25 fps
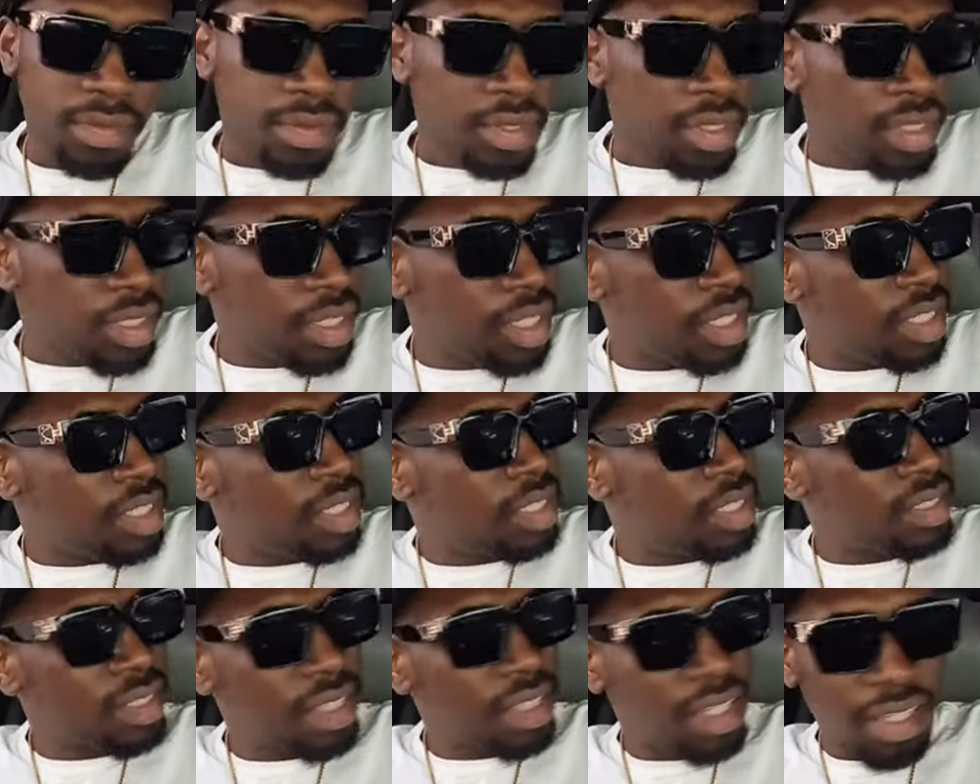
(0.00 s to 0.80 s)
You
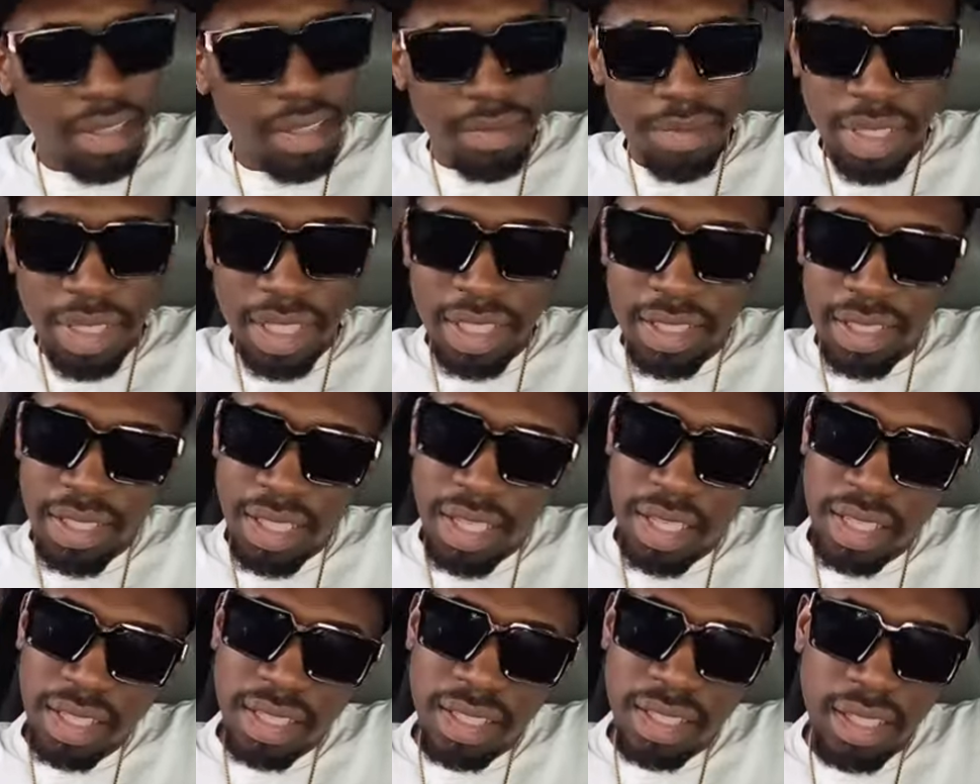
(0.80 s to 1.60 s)
understand what I
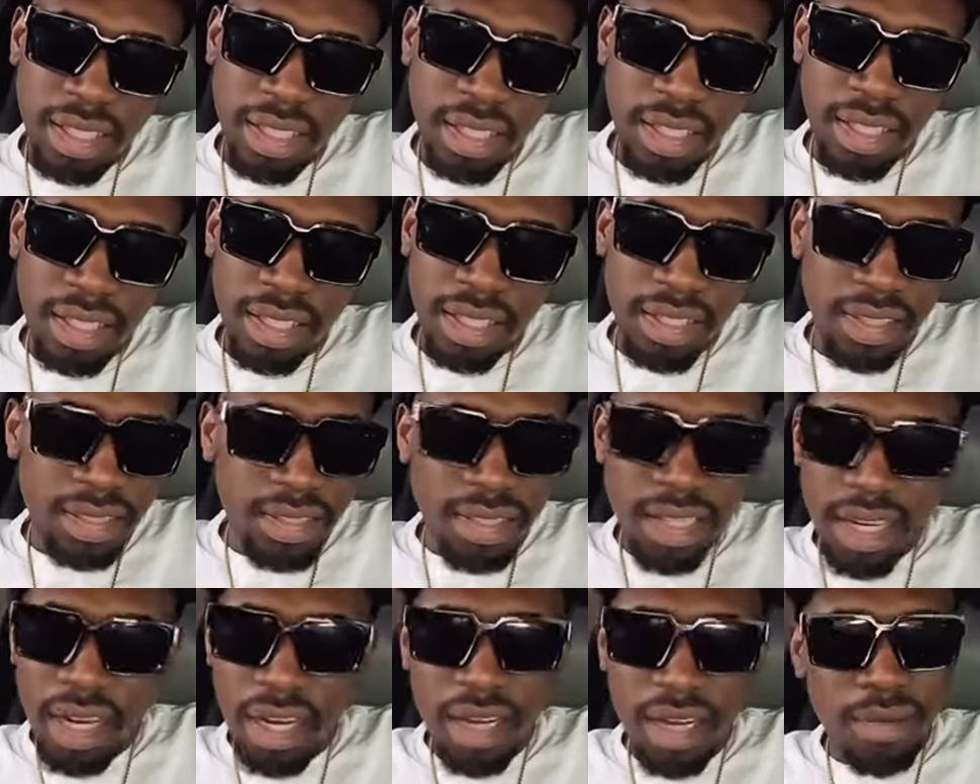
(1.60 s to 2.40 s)
say?
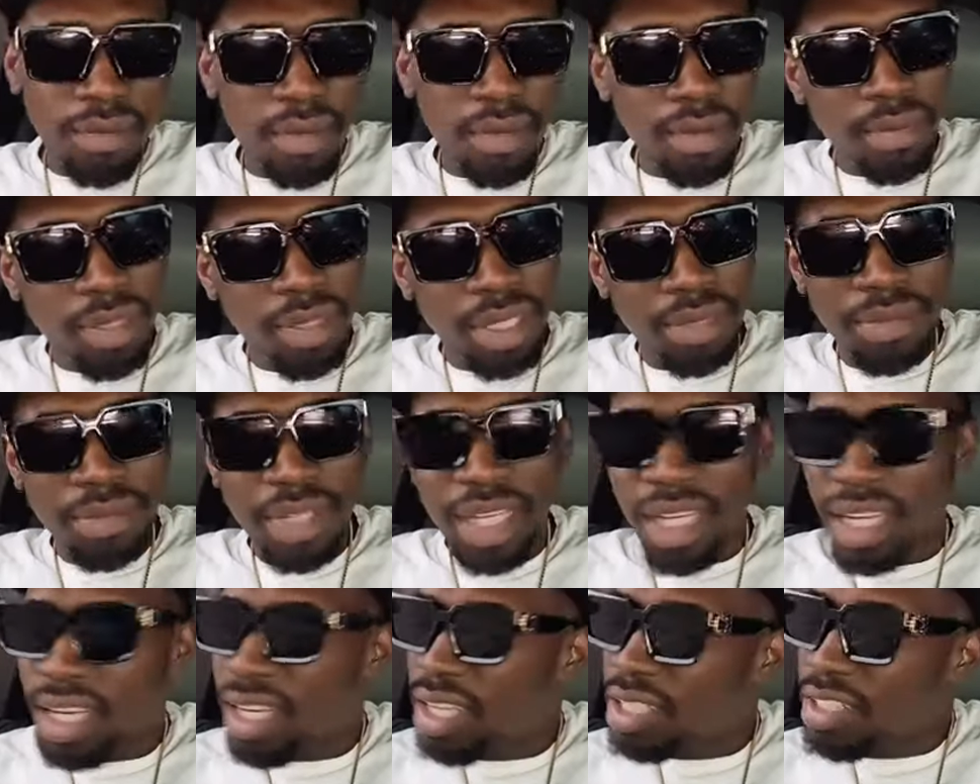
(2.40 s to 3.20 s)
Terrible man, my
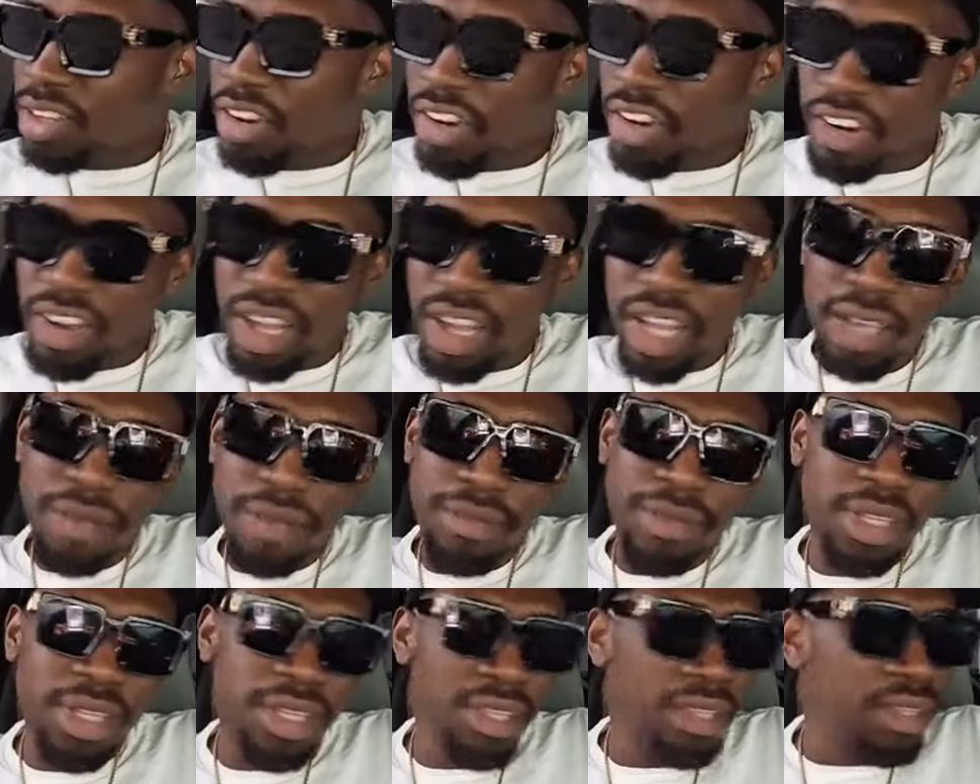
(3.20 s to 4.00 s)
heart cry
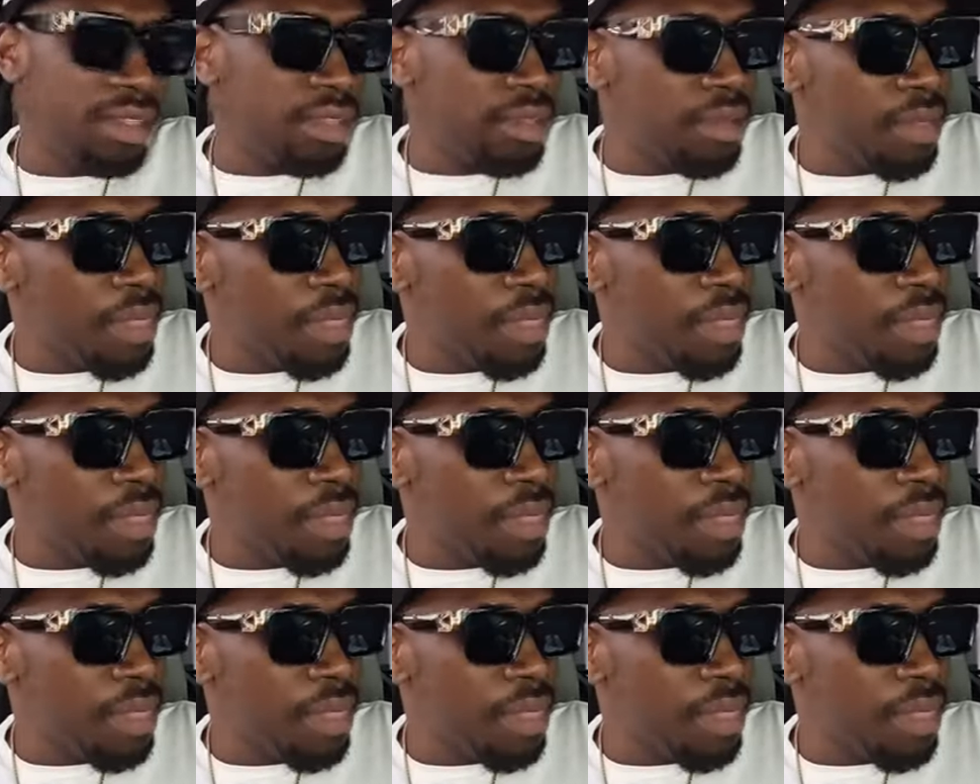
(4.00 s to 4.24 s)
be.